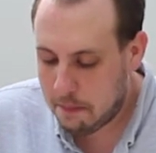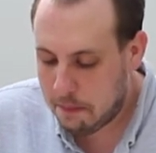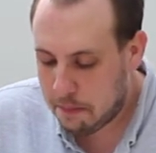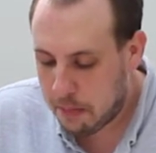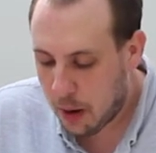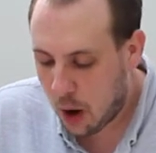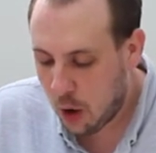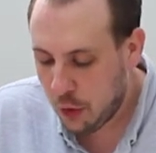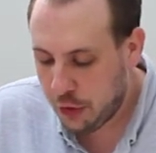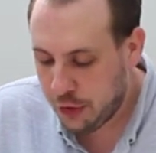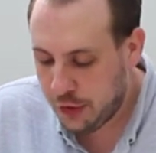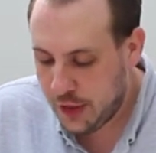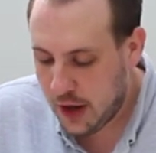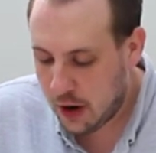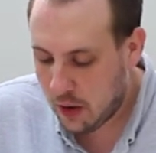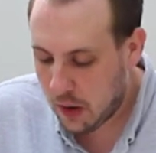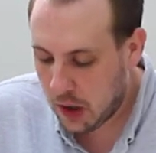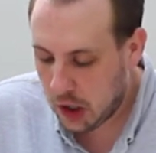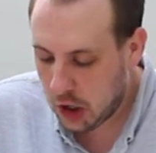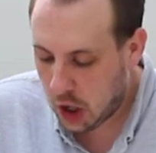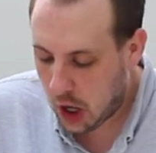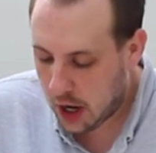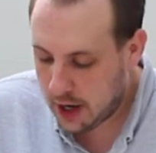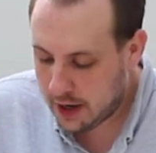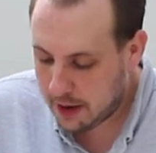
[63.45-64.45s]
both their
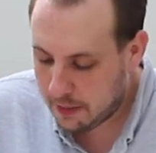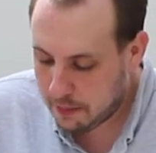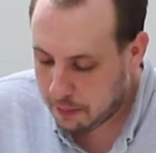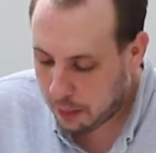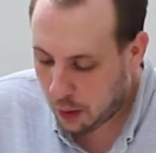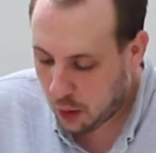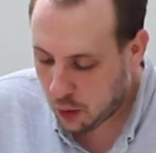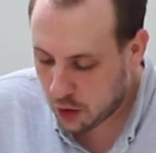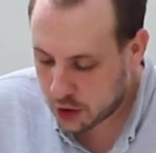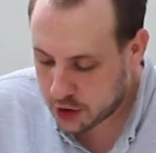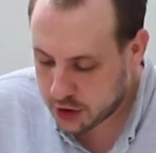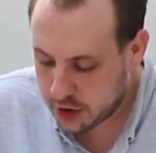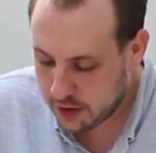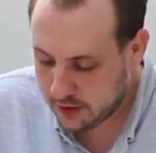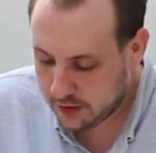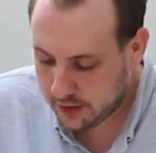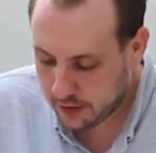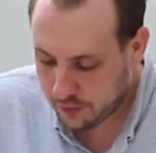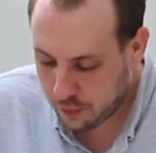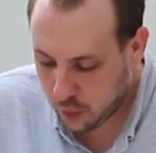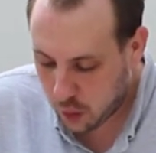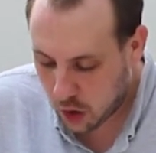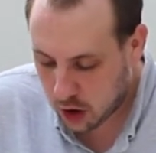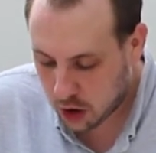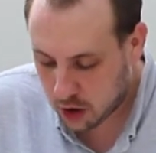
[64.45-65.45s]
allotted portions
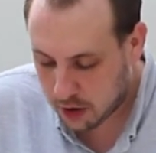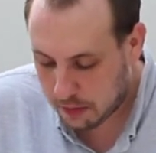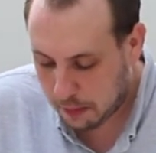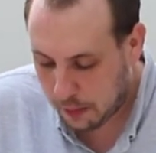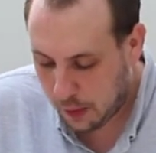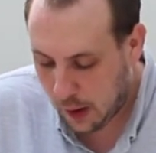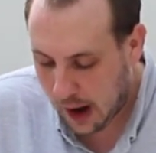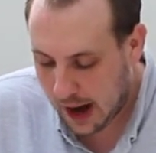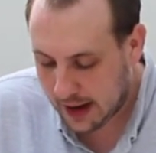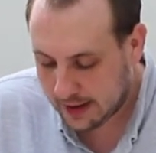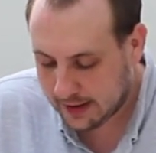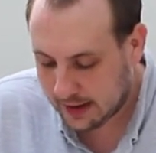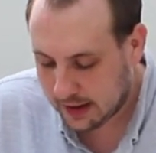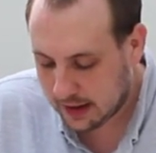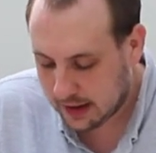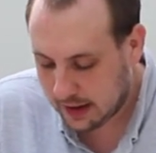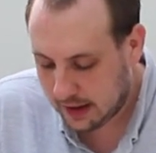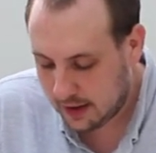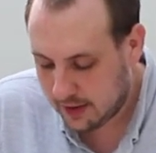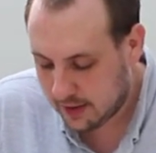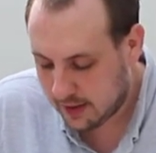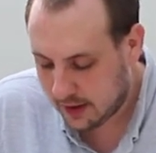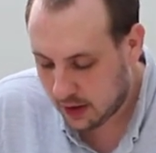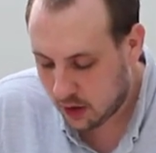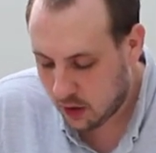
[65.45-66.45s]
of work
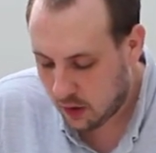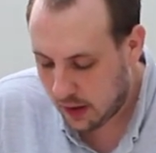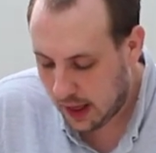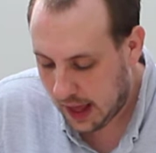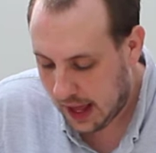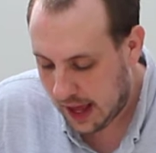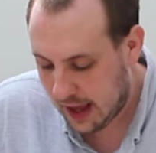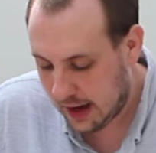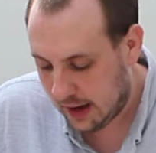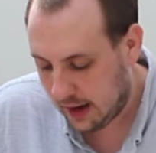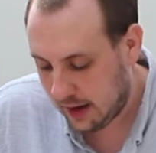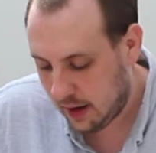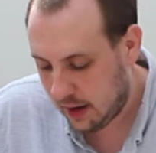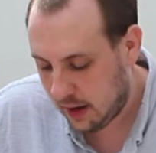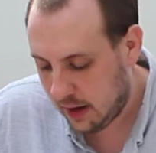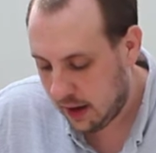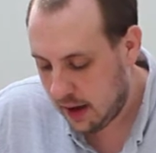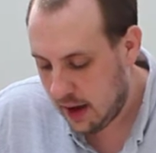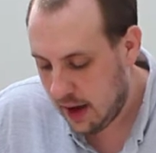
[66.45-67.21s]
practically single-handed,